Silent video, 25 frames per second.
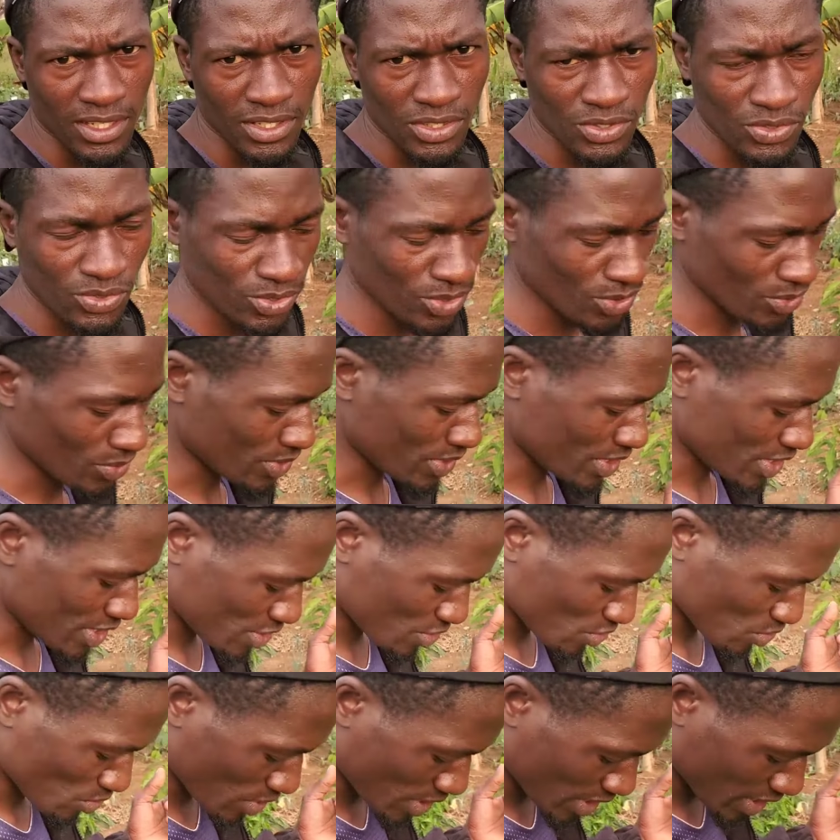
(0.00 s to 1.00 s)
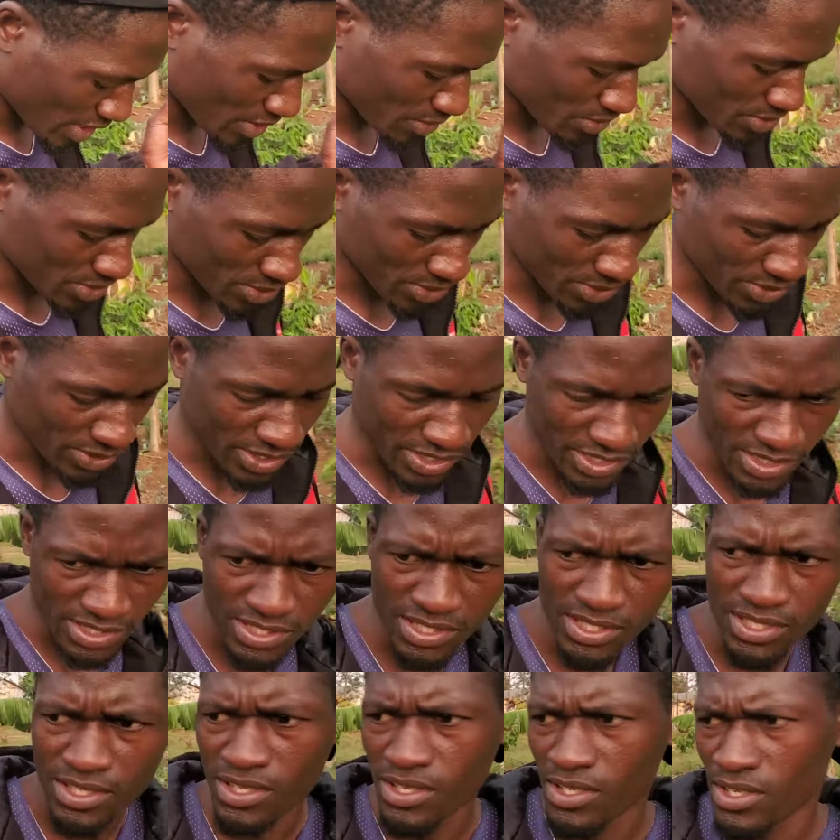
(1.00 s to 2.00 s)
So we need to work out on this
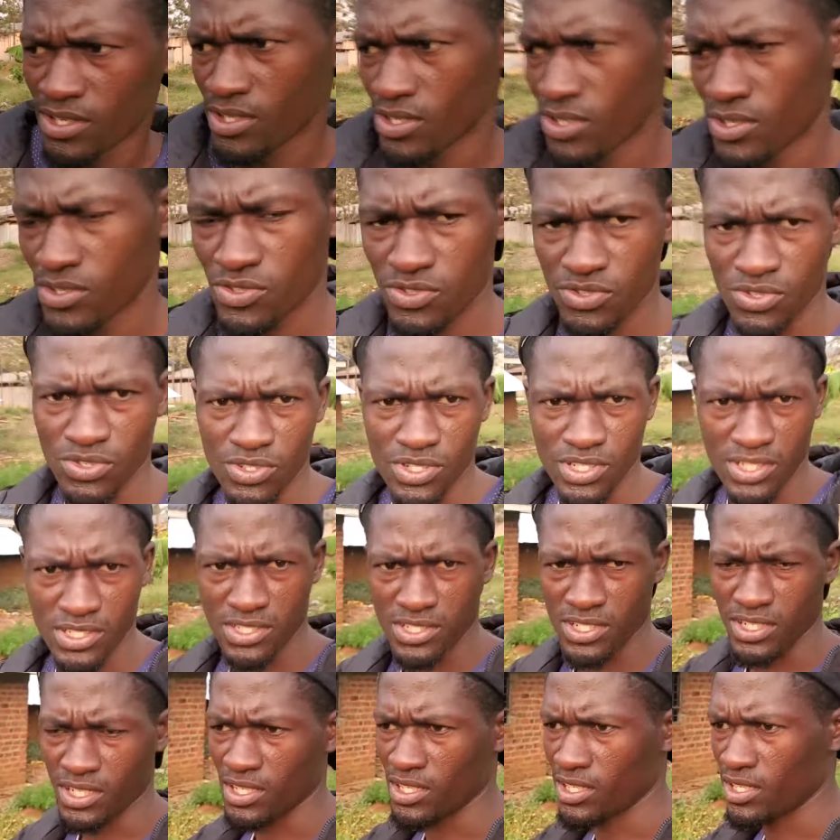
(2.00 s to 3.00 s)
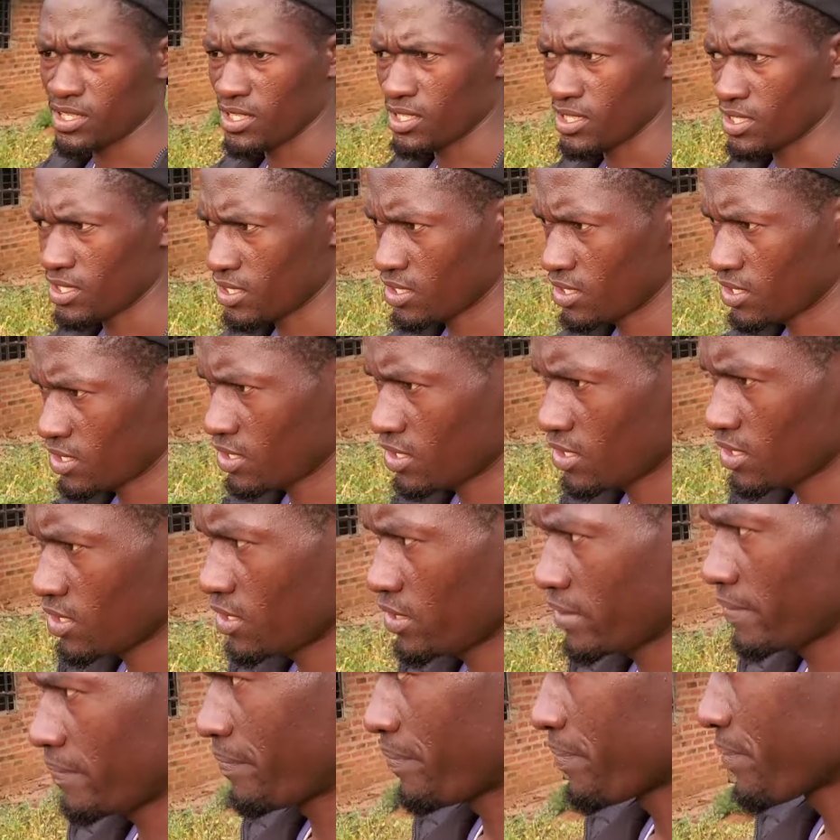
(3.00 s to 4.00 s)
so that
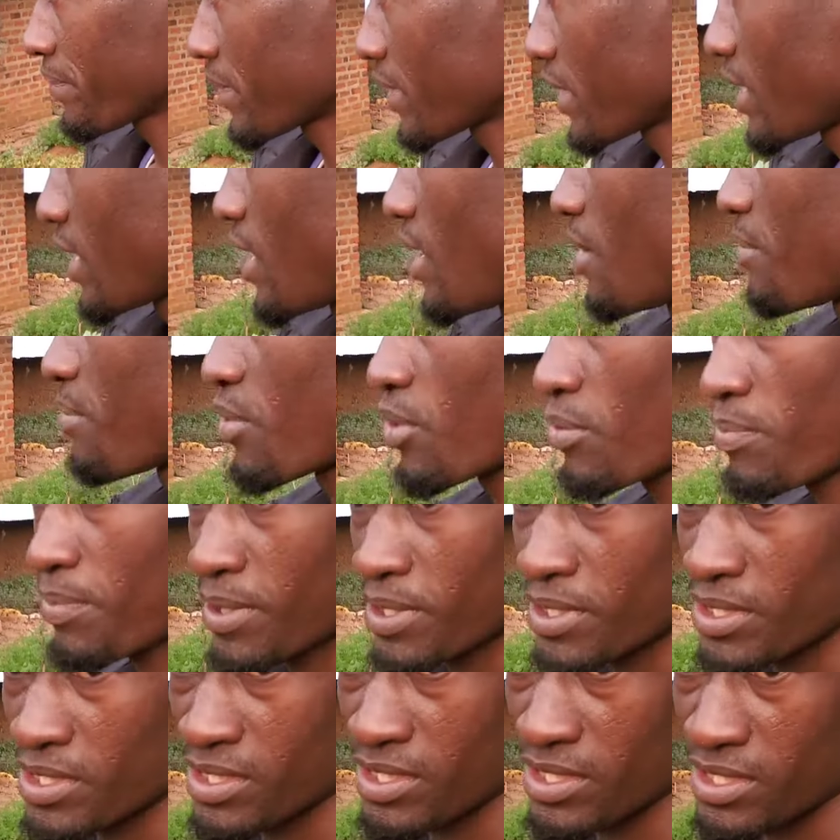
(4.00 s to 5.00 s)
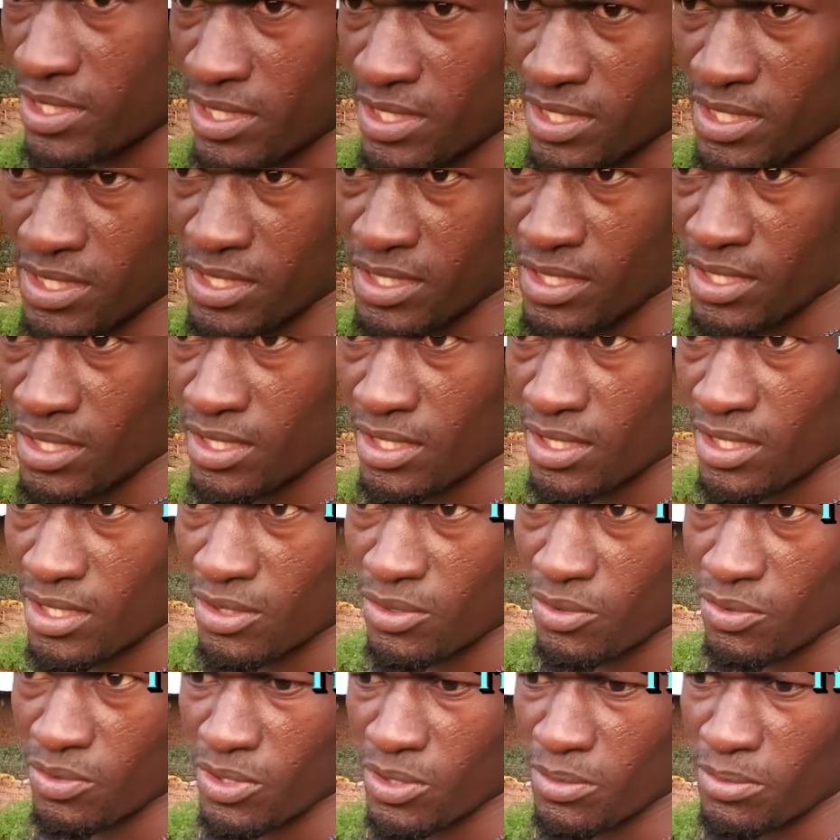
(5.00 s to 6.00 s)
her properties
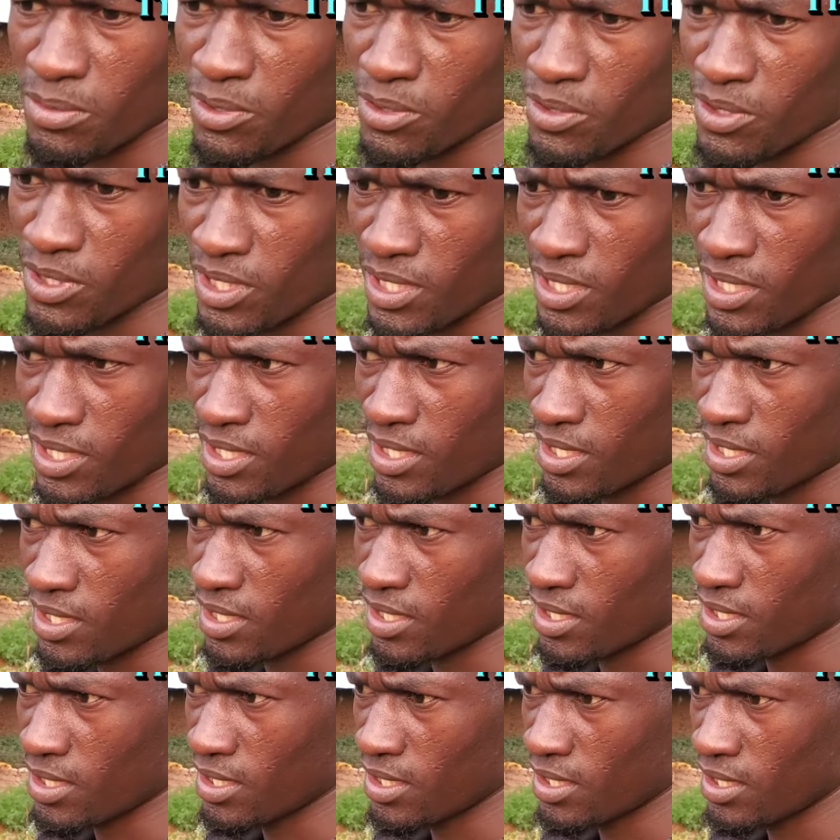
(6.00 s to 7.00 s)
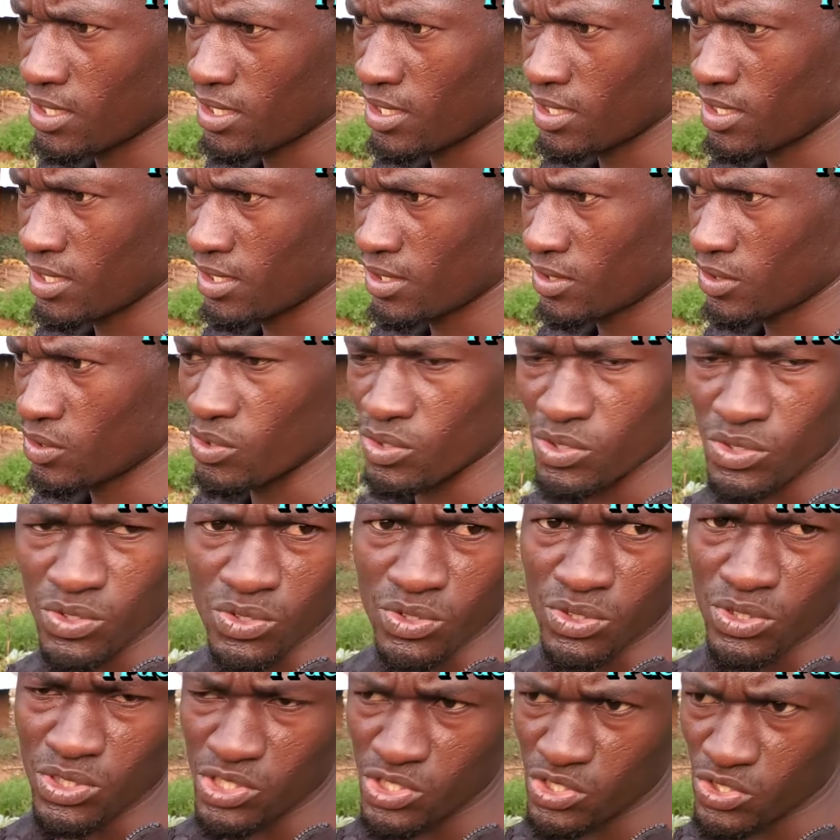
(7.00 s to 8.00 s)
will be on a good
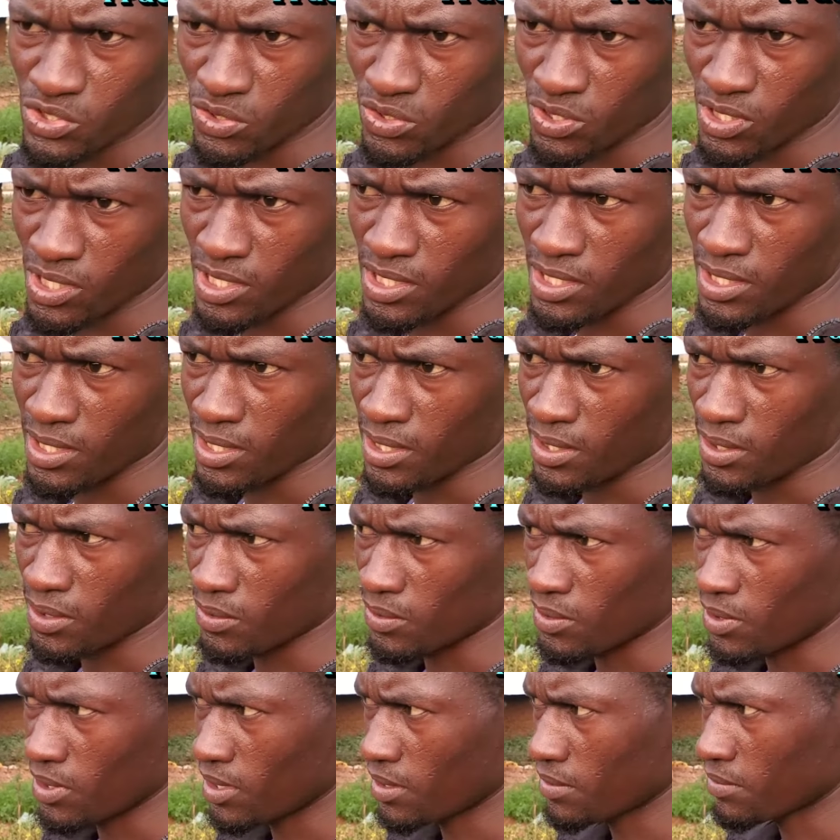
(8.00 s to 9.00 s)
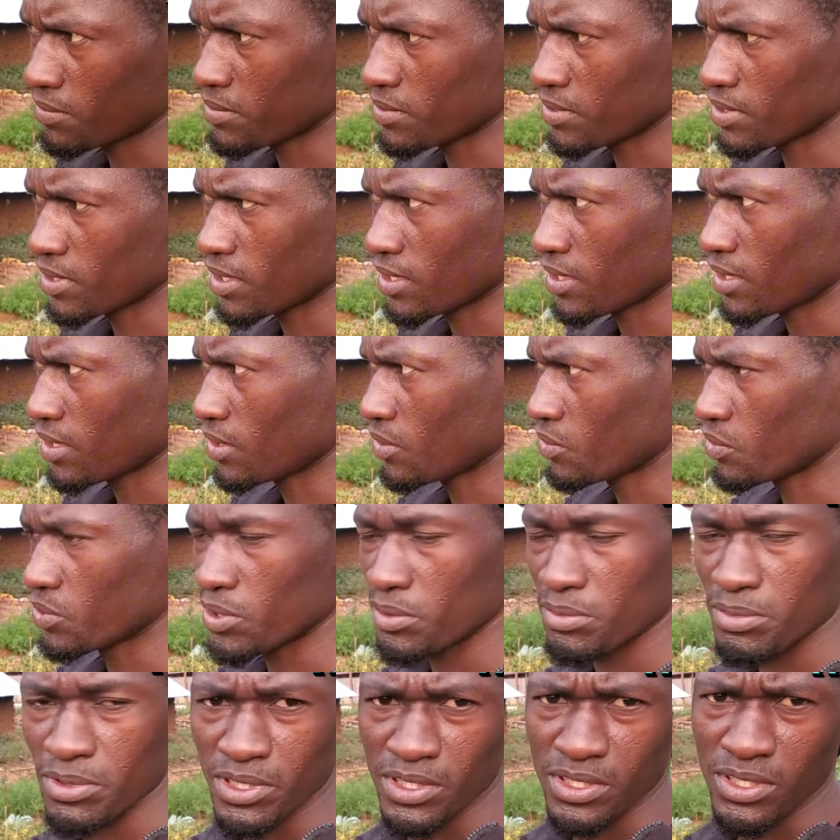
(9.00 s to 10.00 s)
condition, and will
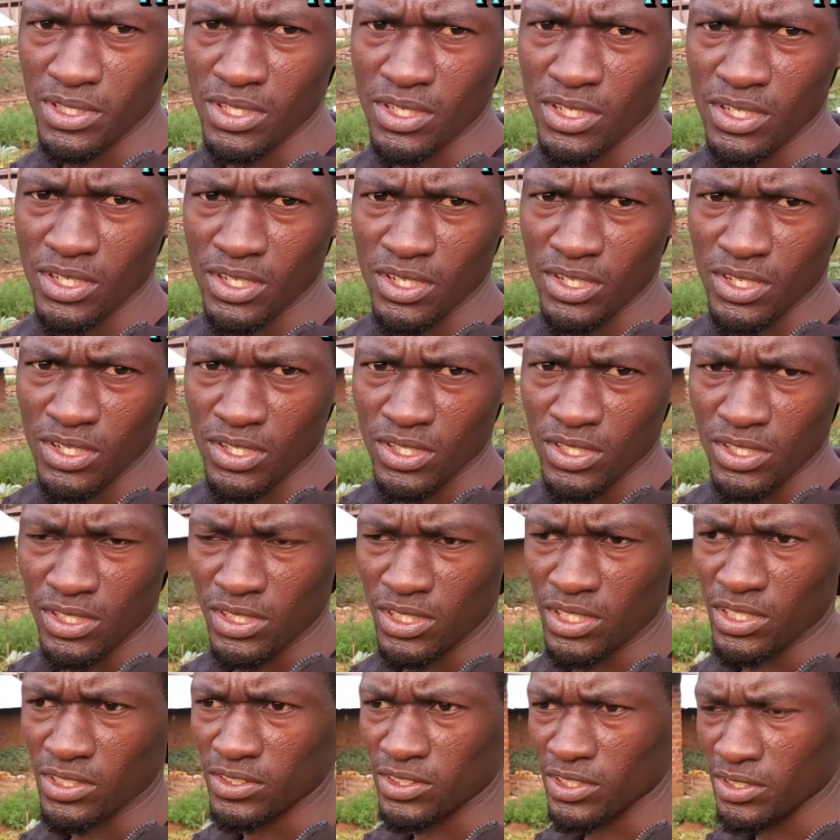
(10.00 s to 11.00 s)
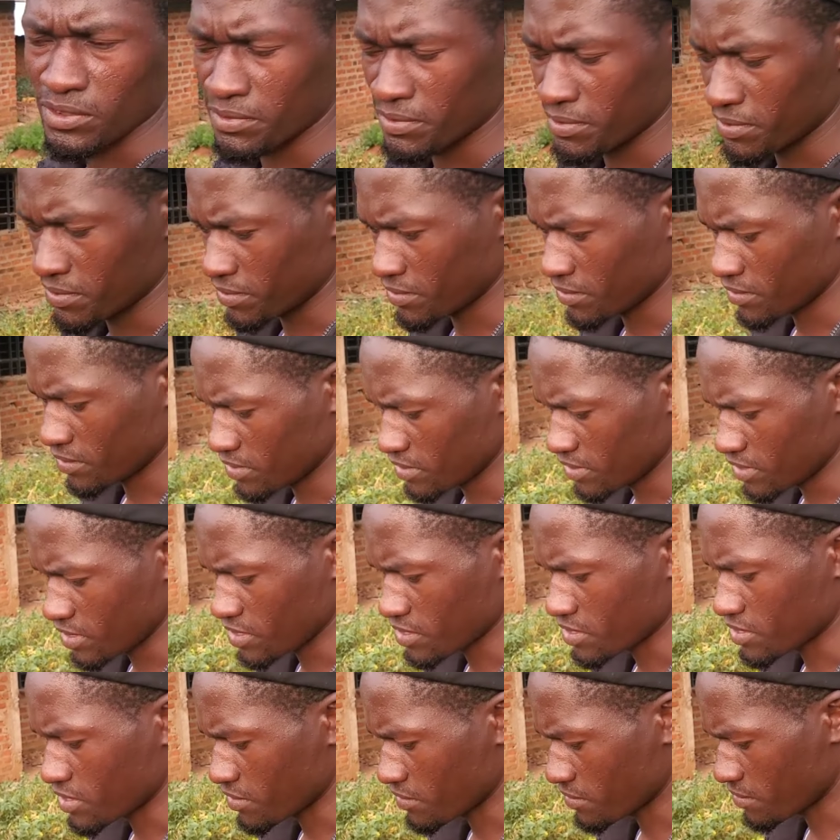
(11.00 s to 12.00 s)
be in a
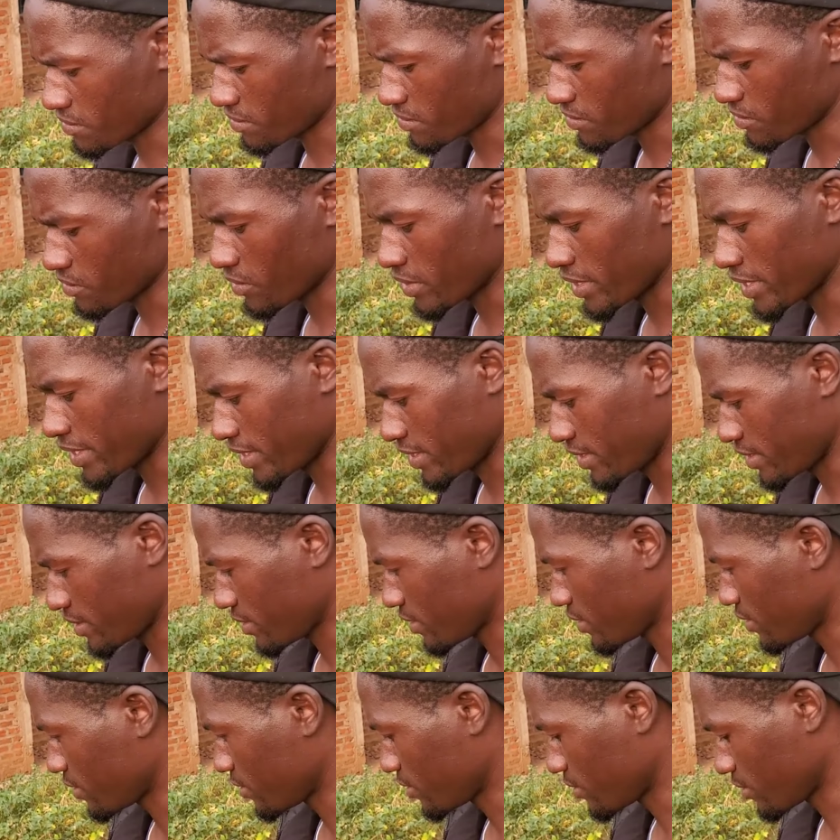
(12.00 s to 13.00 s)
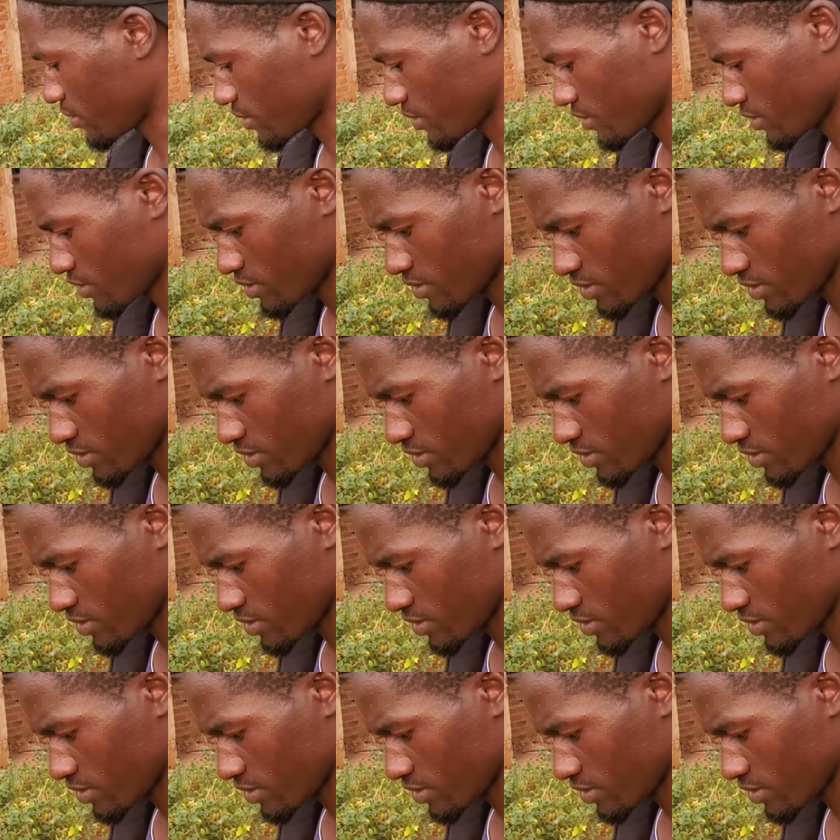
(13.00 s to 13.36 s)
safe way, you know.